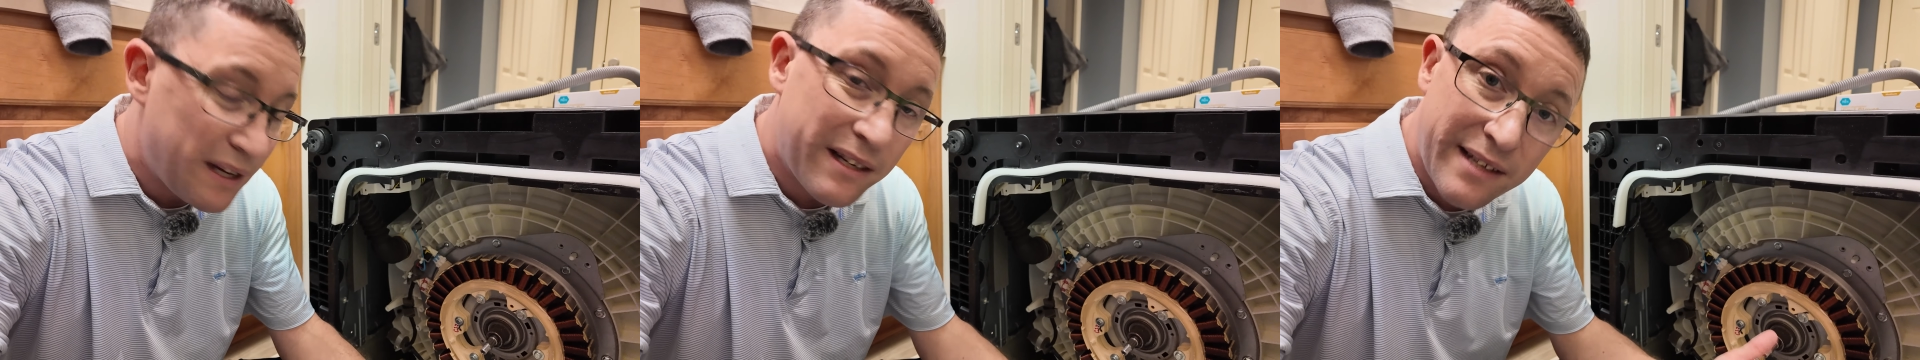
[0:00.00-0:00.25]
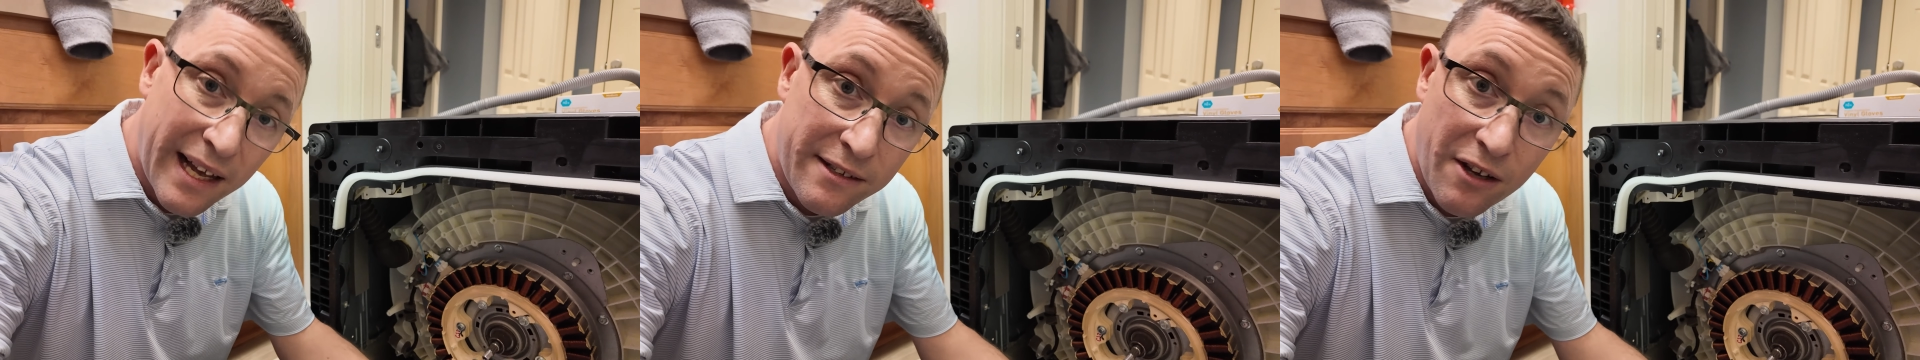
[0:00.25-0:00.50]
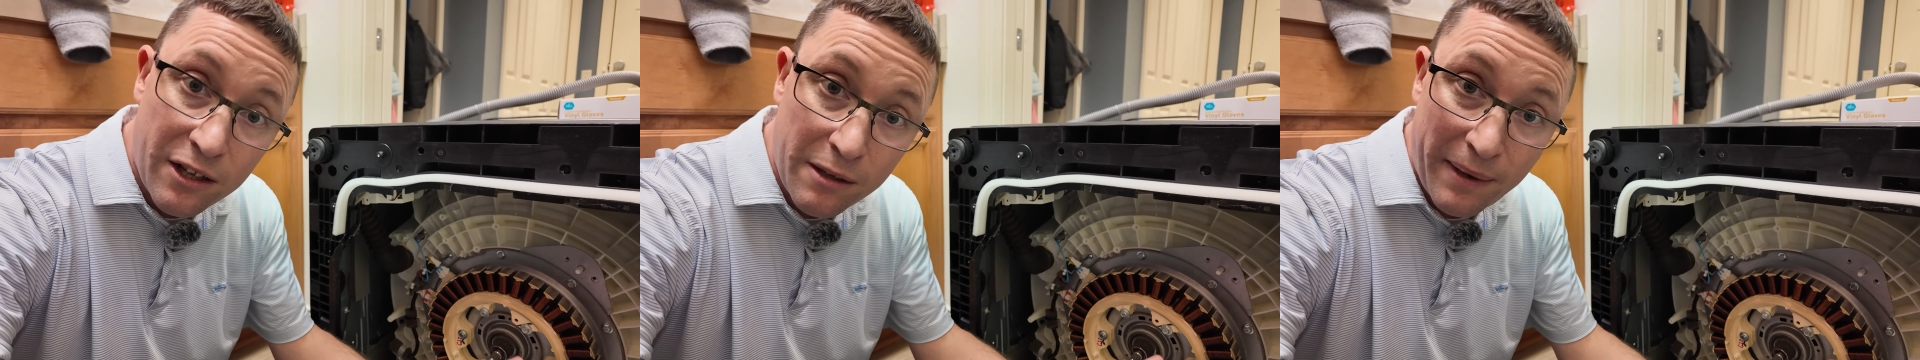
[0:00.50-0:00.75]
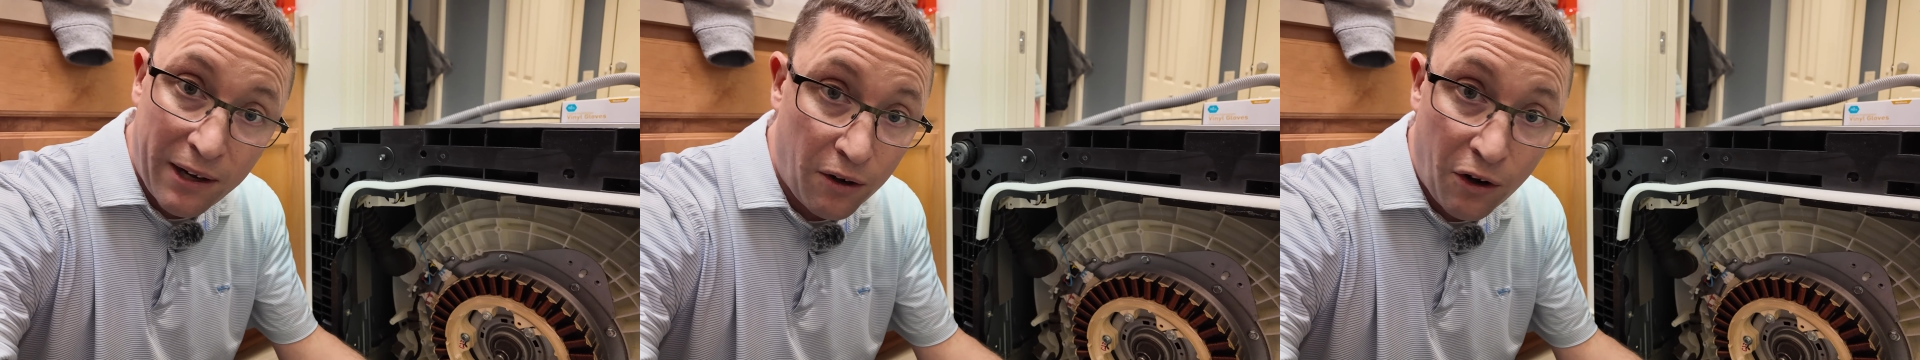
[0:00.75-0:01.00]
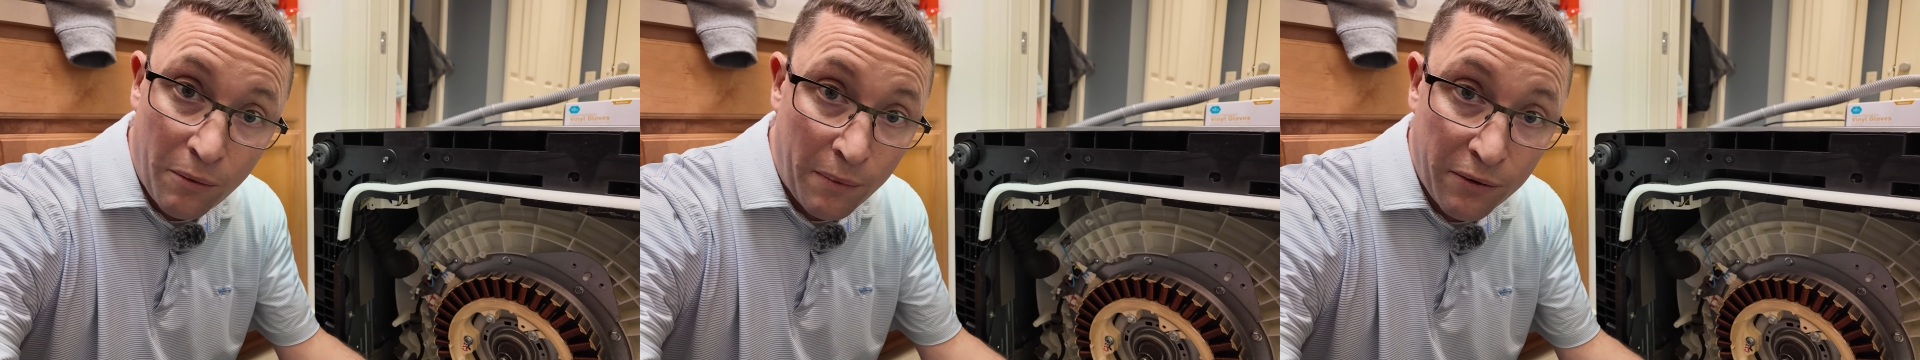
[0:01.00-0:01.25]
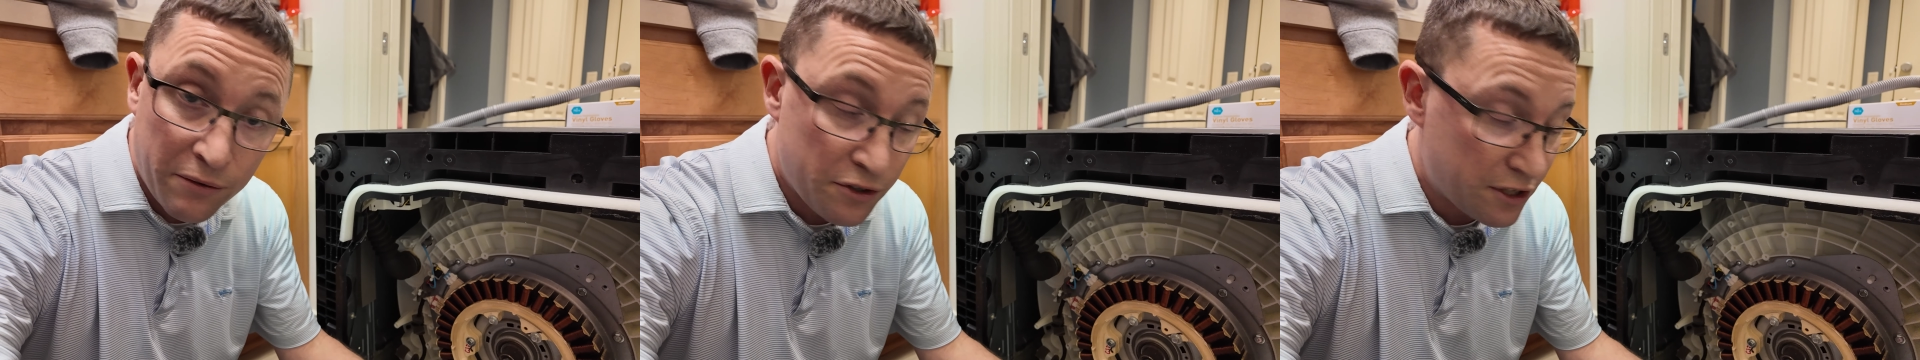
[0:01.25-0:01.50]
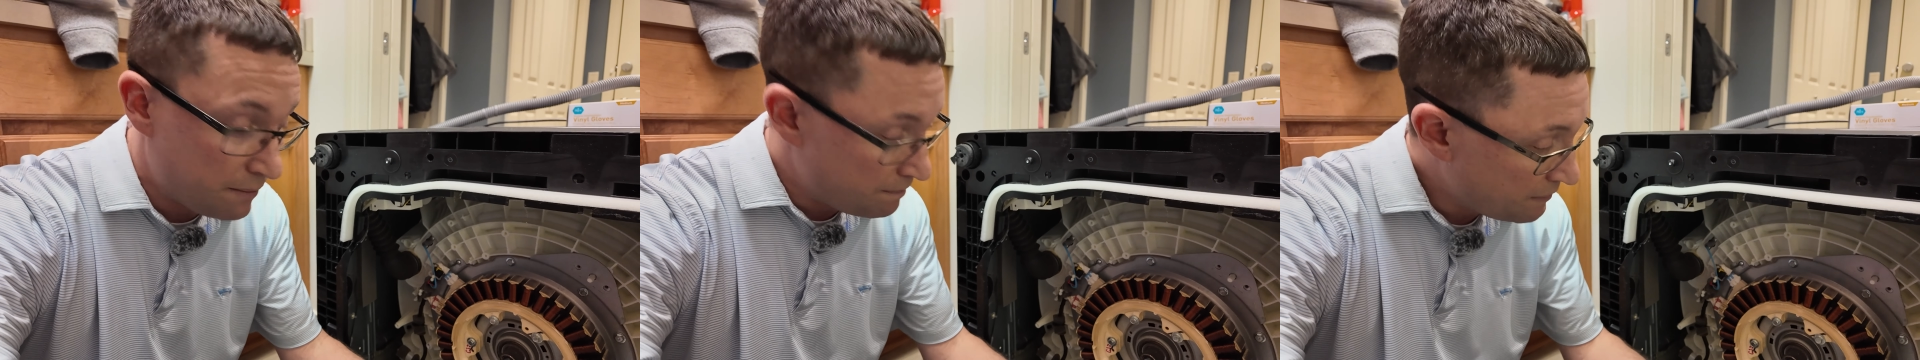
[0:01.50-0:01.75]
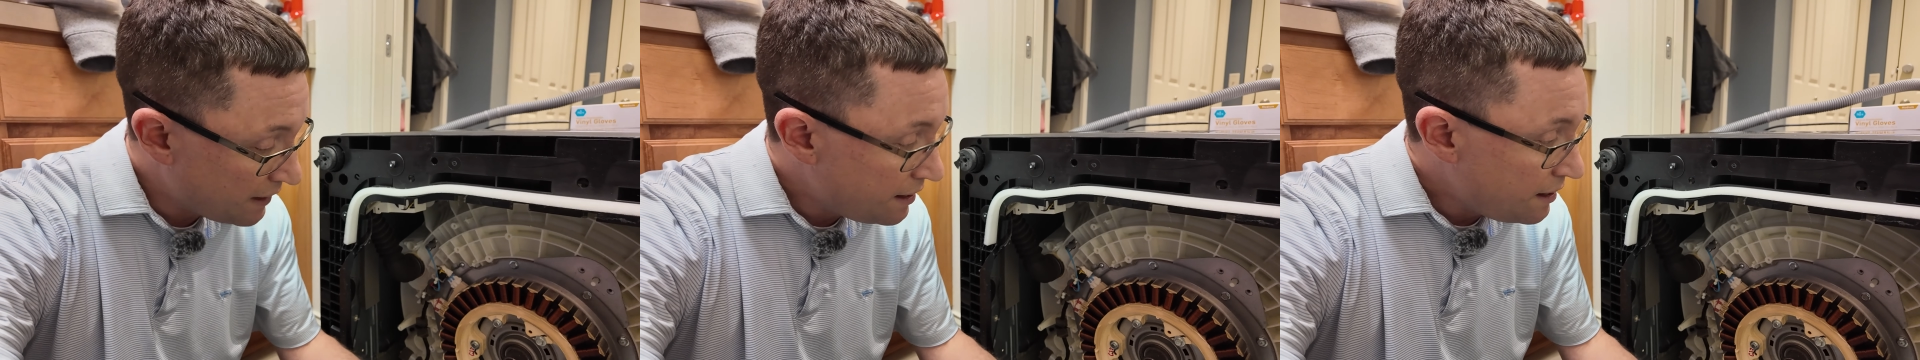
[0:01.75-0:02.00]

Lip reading: because that's all about home ownership.